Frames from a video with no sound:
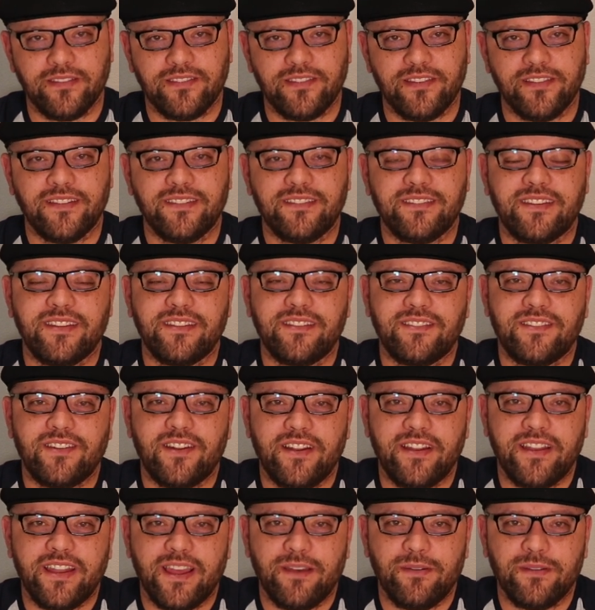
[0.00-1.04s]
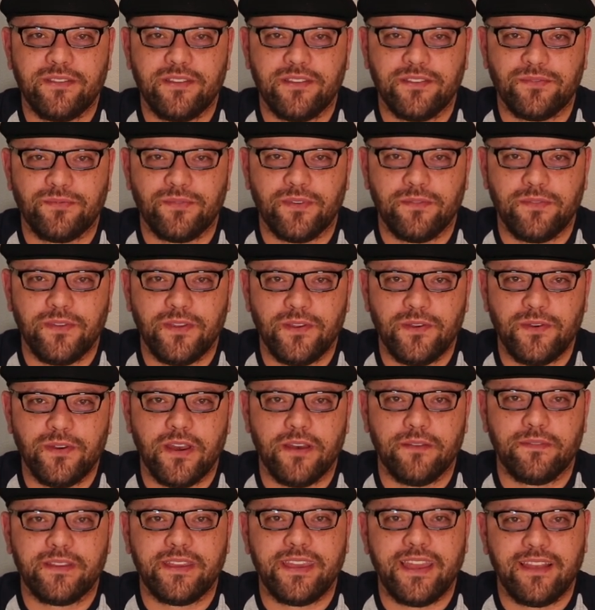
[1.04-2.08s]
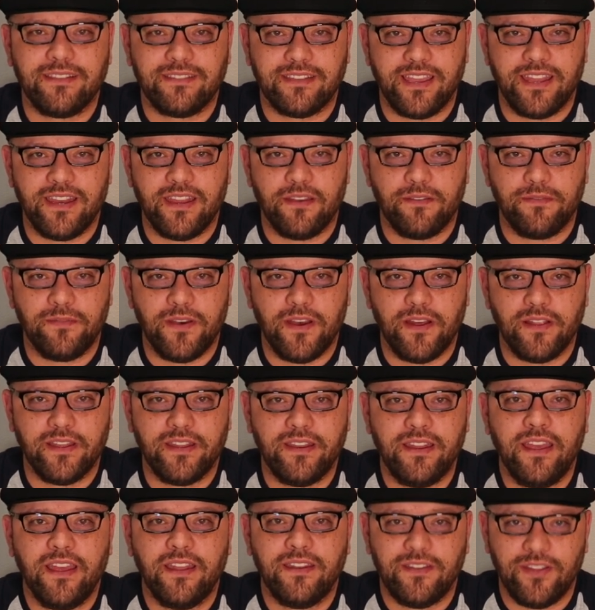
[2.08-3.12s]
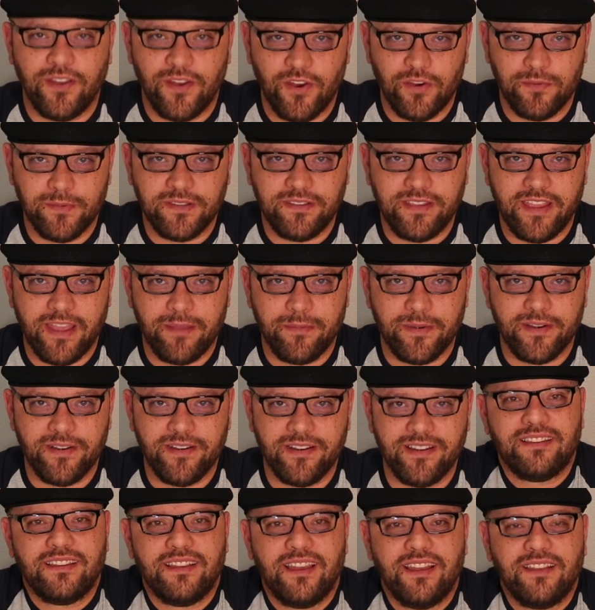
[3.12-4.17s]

So let's get started now with this review of Cascadia Fallen, Tahoma's Hammer.